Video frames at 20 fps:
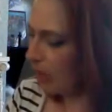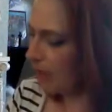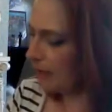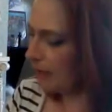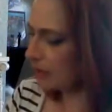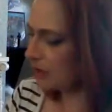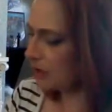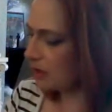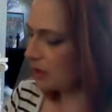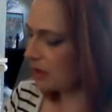
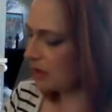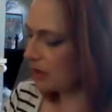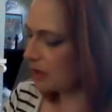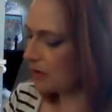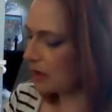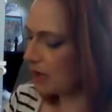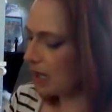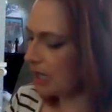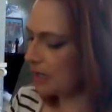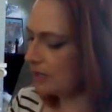so this has
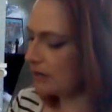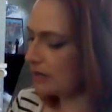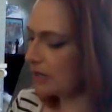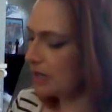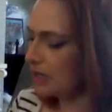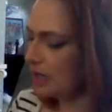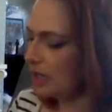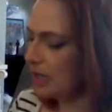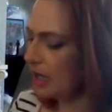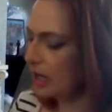caused
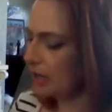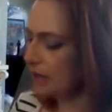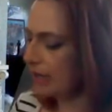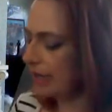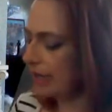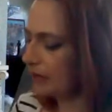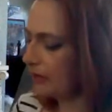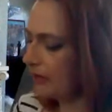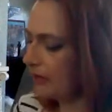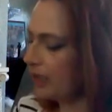a lack
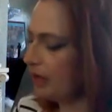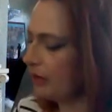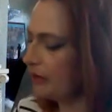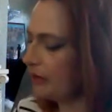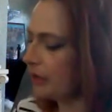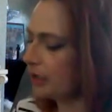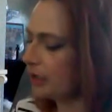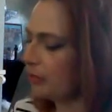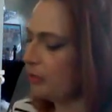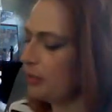of health. It
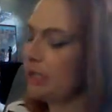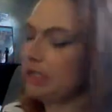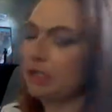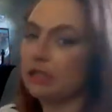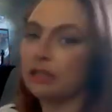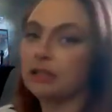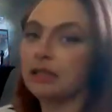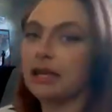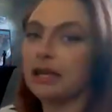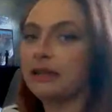could be
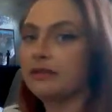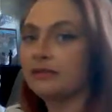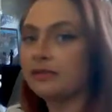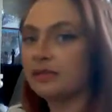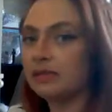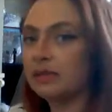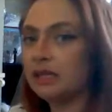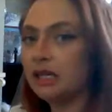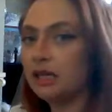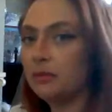lack of
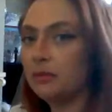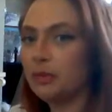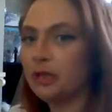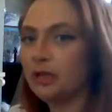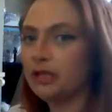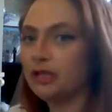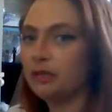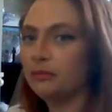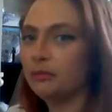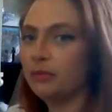sleep. It
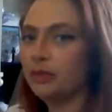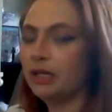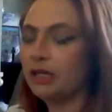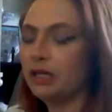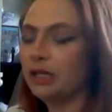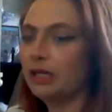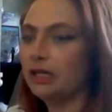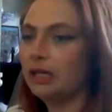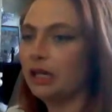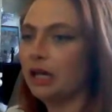could
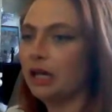be,